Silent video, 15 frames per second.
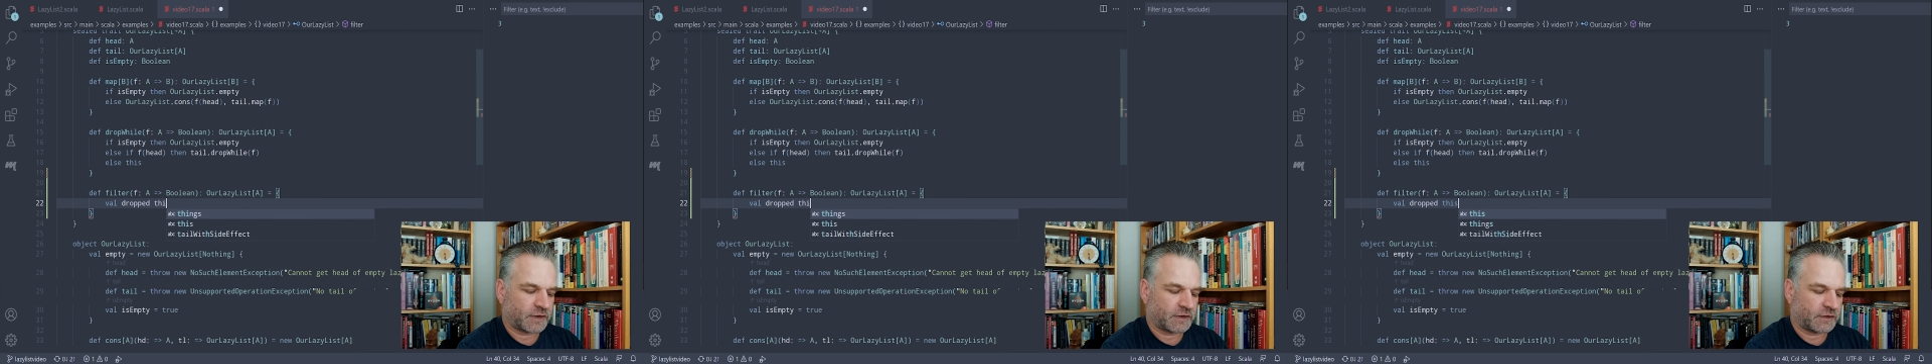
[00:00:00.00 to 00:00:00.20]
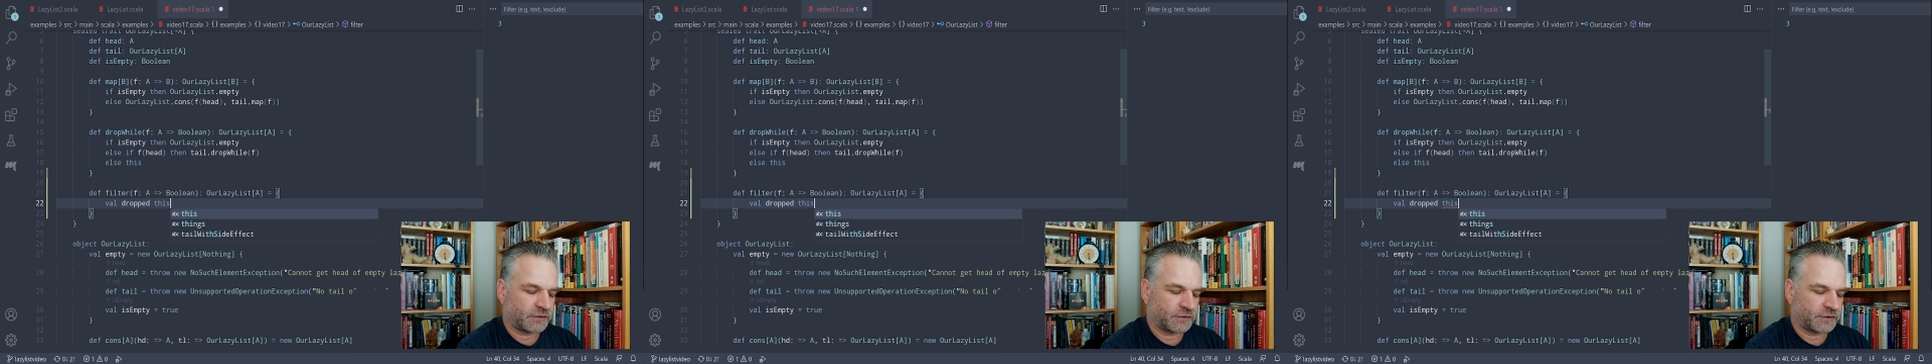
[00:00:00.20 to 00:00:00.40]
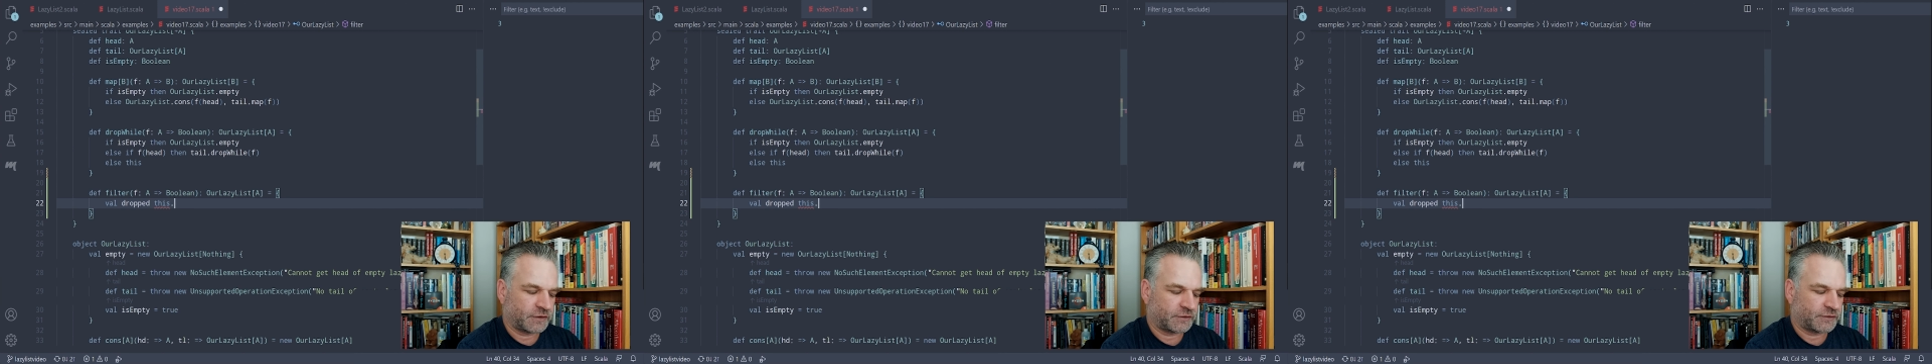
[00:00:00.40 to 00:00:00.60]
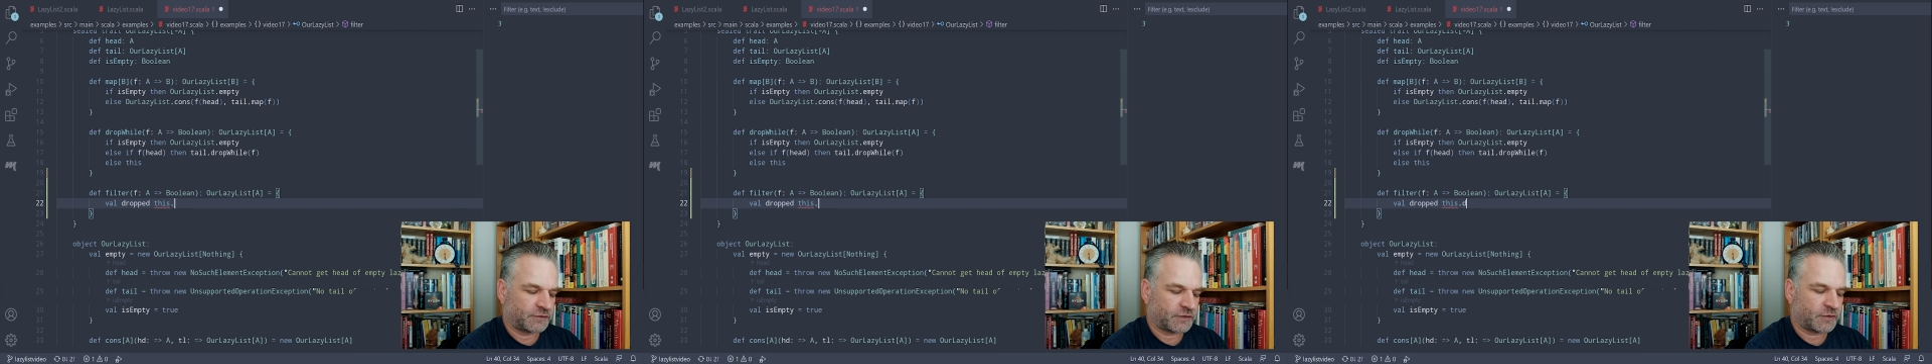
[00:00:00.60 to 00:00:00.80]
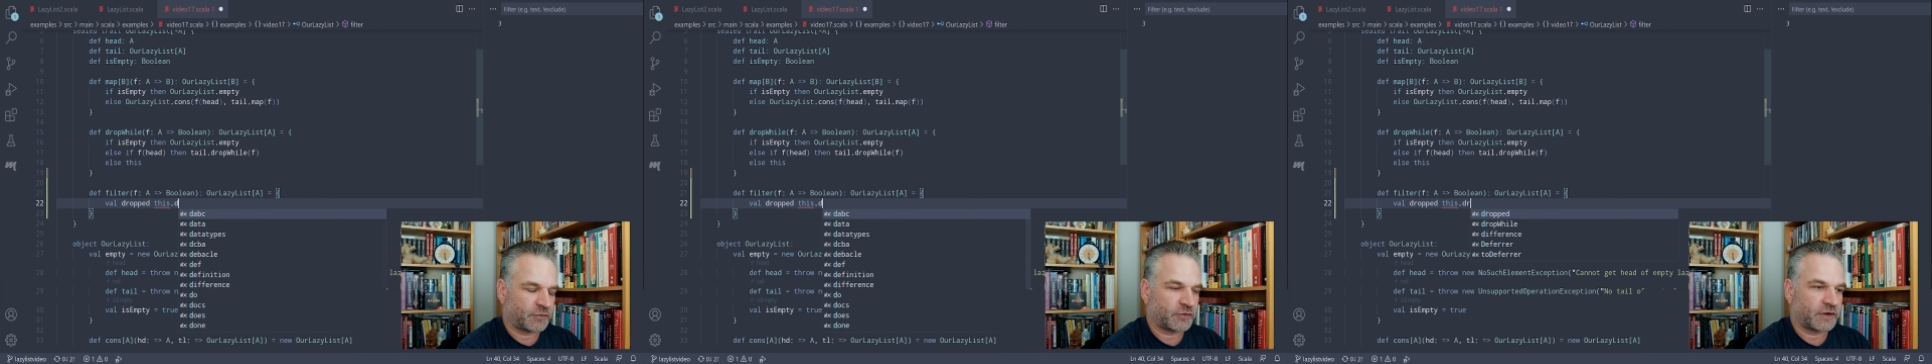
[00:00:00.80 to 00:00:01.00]
and calling
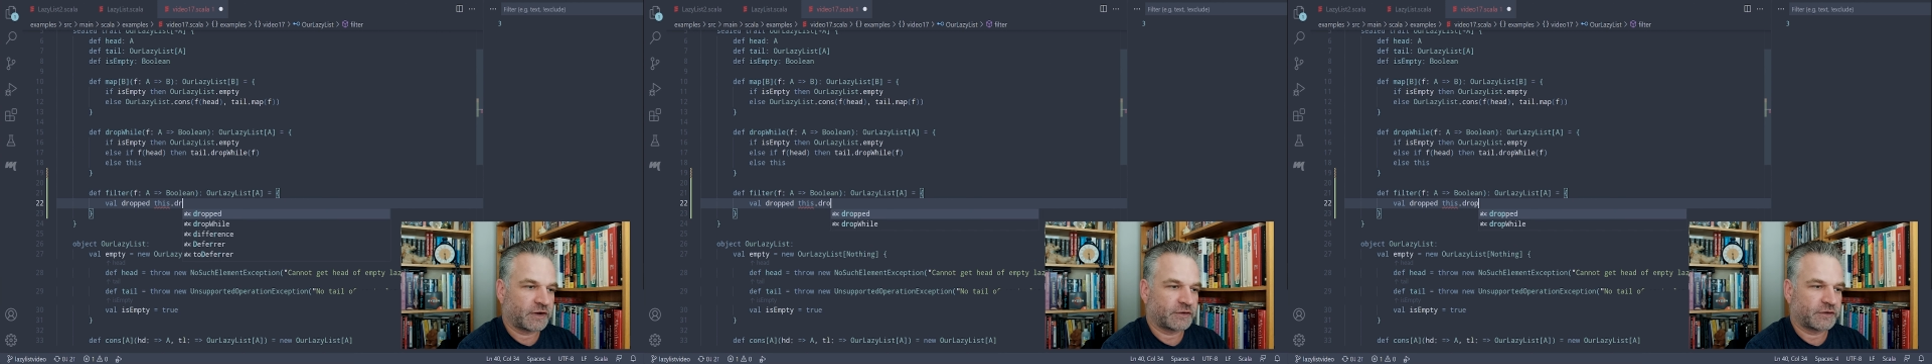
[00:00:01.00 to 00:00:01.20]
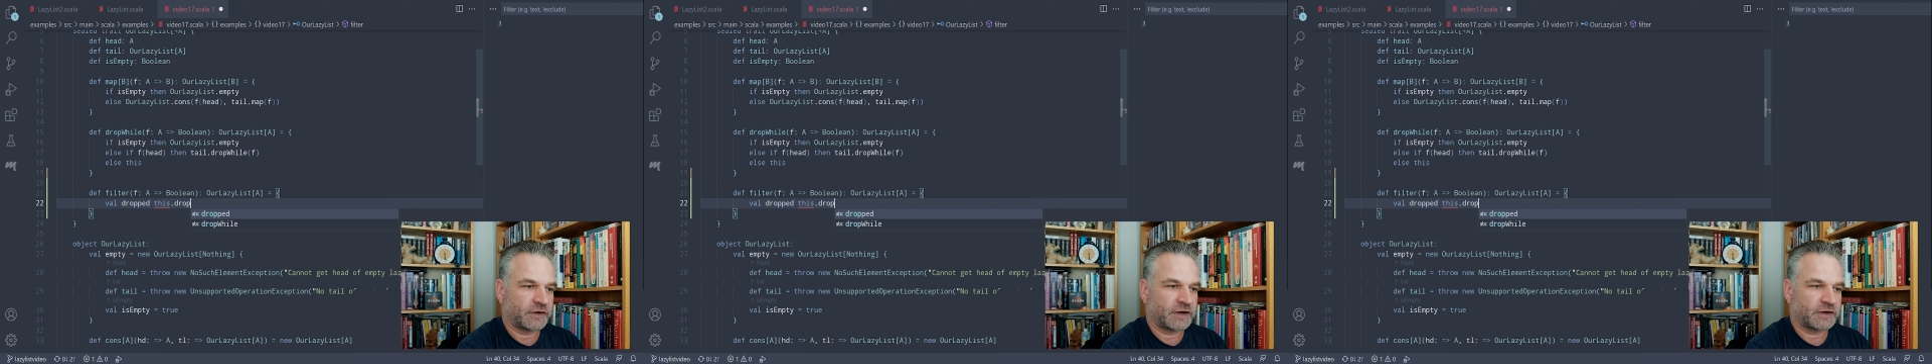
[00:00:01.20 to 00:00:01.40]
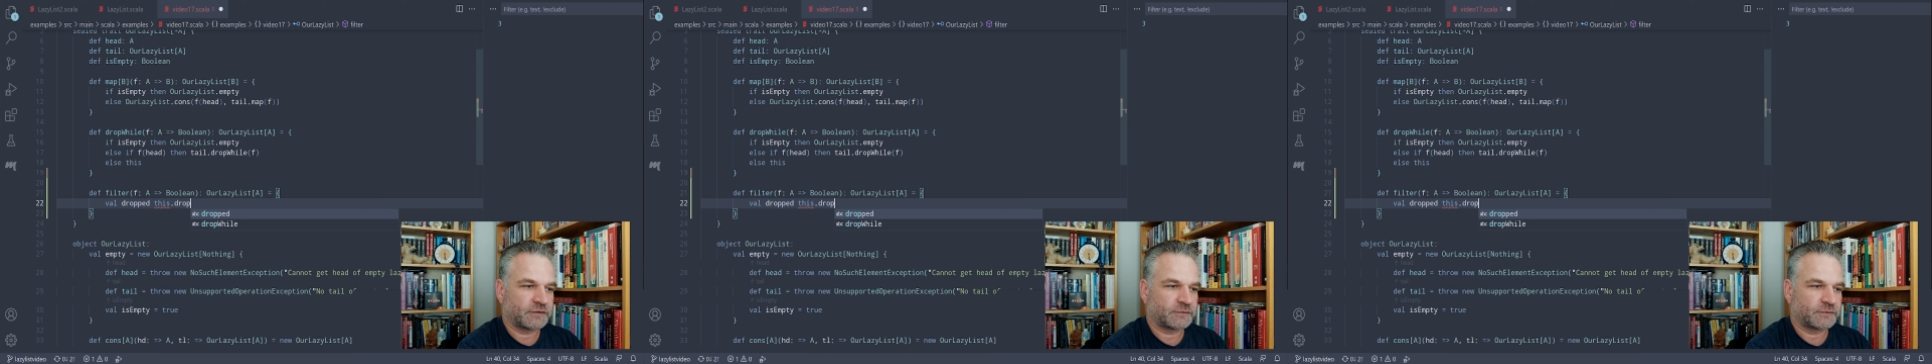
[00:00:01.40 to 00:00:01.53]
dropWhile on it.